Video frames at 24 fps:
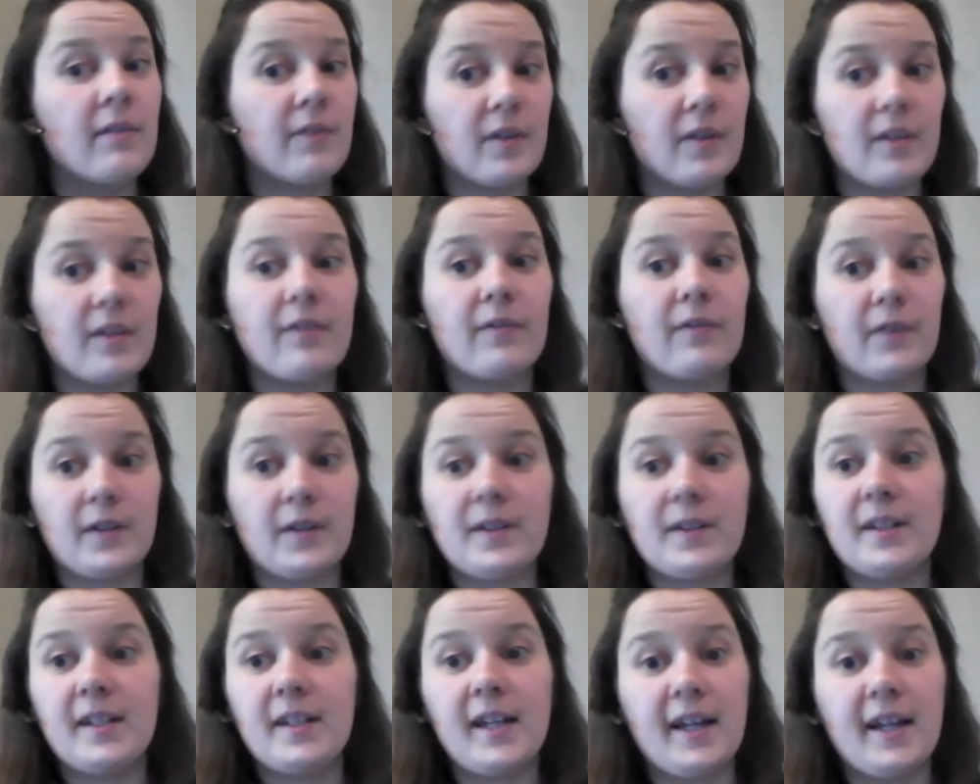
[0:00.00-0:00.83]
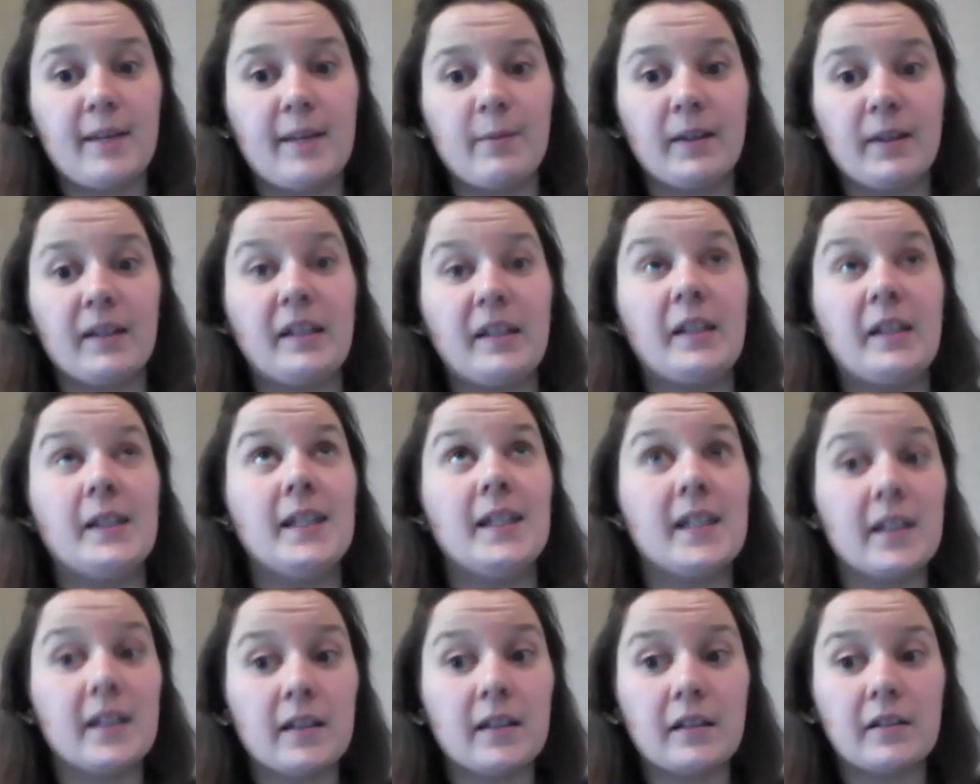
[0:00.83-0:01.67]
for the first time in
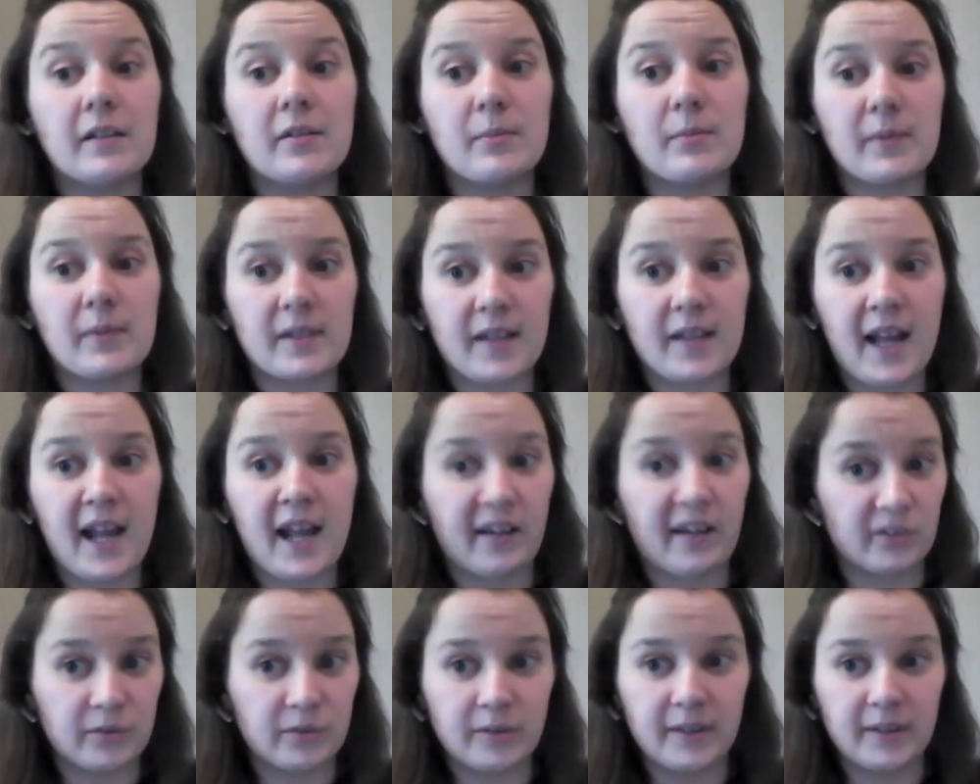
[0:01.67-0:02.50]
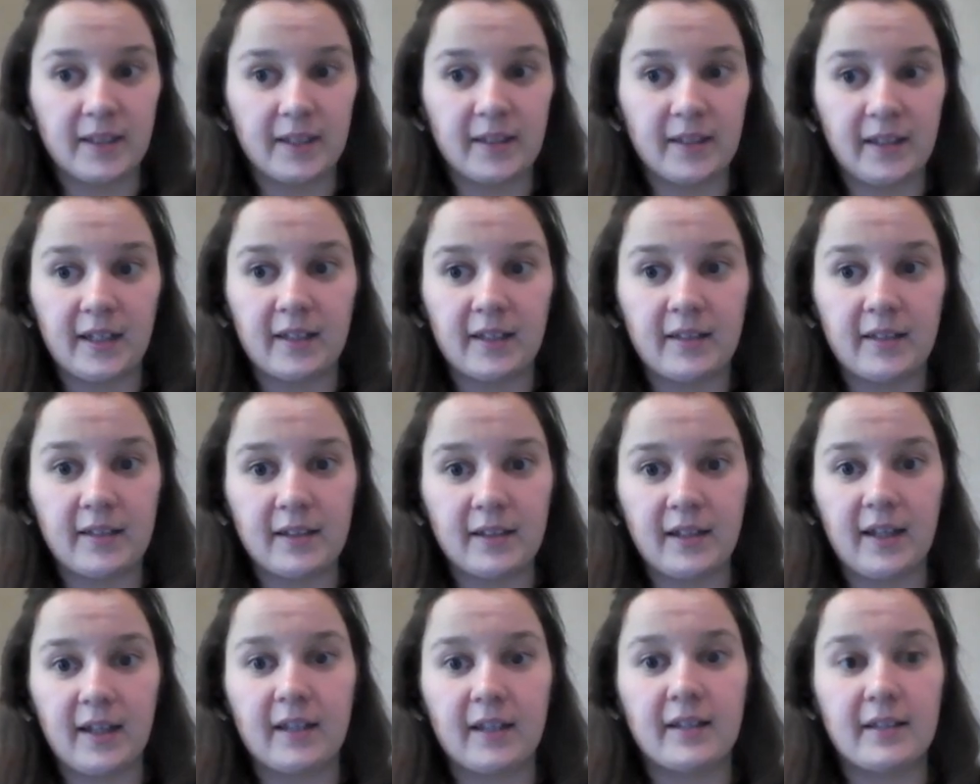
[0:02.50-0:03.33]
years, was actually like,
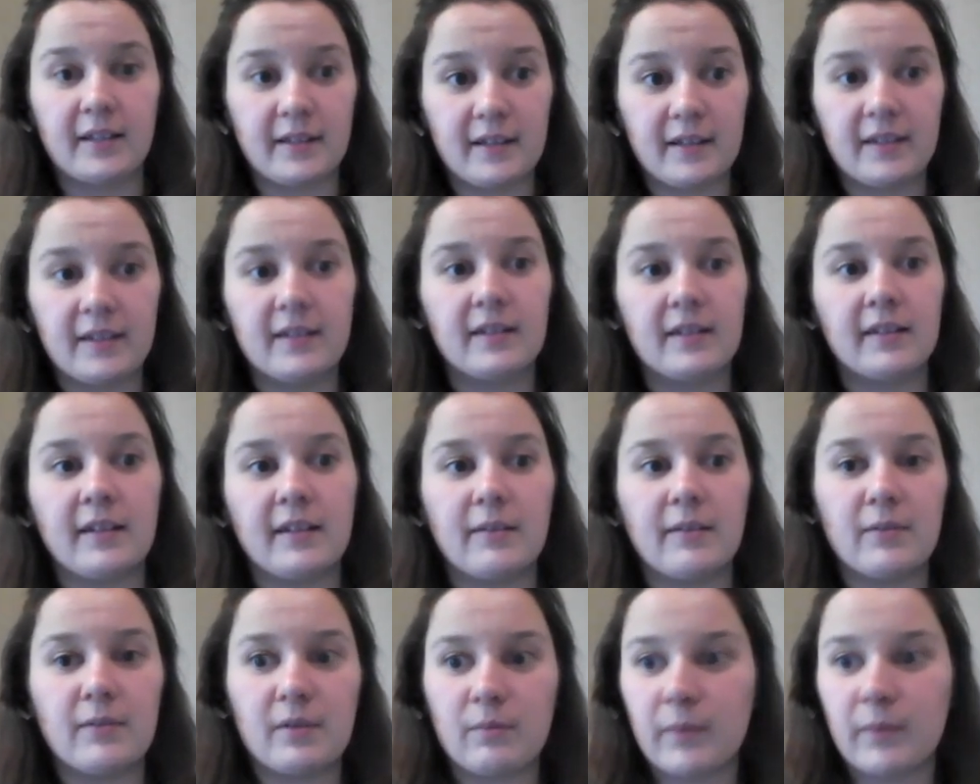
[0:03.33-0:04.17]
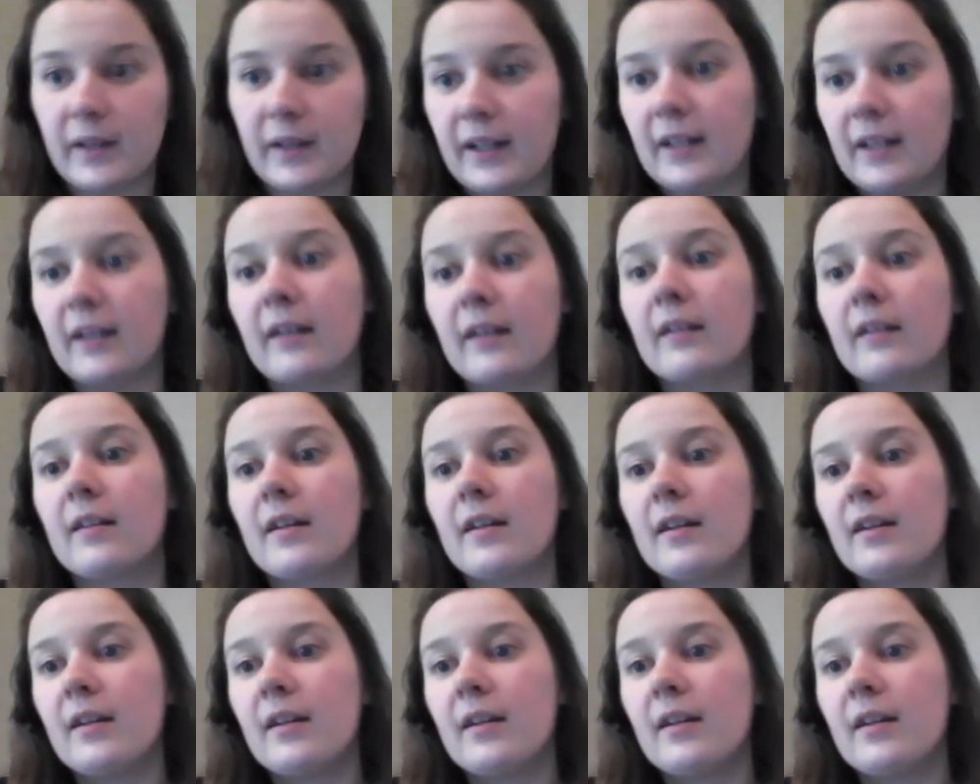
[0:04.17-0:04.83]
I consistently was winning